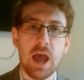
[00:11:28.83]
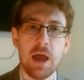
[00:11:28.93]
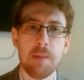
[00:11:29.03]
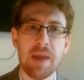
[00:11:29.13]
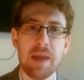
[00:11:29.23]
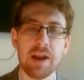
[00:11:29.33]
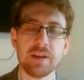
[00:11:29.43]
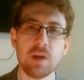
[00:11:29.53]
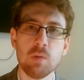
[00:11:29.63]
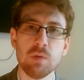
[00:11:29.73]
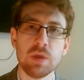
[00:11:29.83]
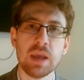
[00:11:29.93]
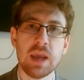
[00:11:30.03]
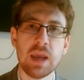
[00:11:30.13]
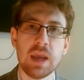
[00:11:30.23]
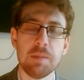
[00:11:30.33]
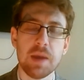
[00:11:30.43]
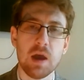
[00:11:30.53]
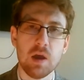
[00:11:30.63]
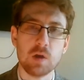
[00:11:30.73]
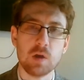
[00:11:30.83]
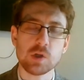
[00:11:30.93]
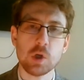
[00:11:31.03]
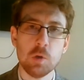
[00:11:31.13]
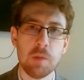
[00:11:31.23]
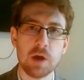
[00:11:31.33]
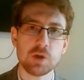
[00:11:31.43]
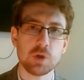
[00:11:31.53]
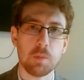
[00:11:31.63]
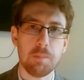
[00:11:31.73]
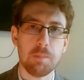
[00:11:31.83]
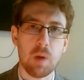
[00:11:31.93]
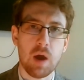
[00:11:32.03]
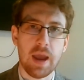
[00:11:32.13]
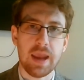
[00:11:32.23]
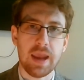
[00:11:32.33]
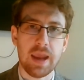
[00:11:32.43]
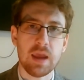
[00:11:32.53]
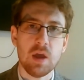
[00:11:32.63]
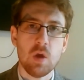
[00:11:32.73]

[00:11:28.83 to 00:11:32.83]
um, and I don't think he'd be hurt too much by